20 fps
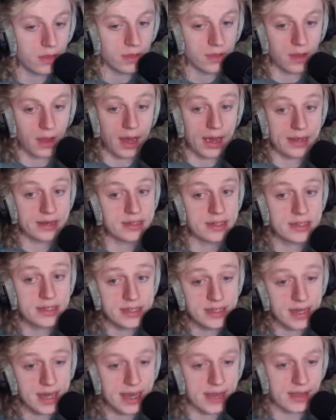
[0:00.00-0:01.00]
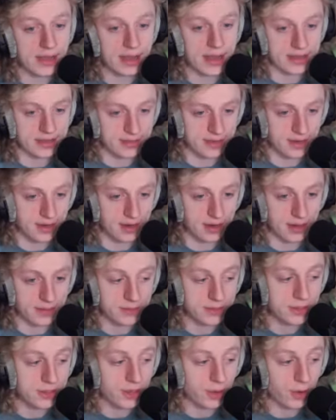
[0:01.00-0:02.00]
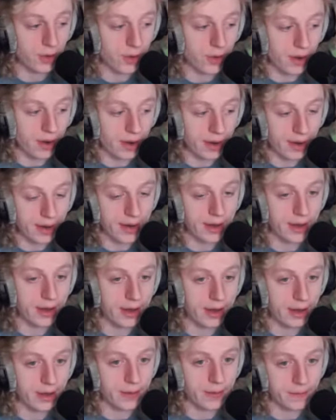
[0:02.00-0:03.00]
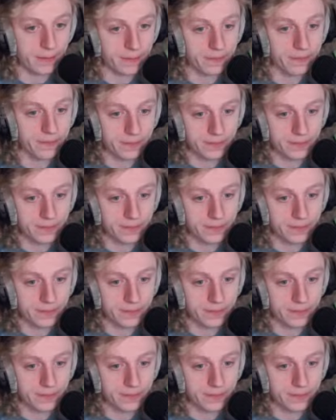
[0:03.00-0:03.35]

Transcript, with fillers: I didn't die last time, so, um...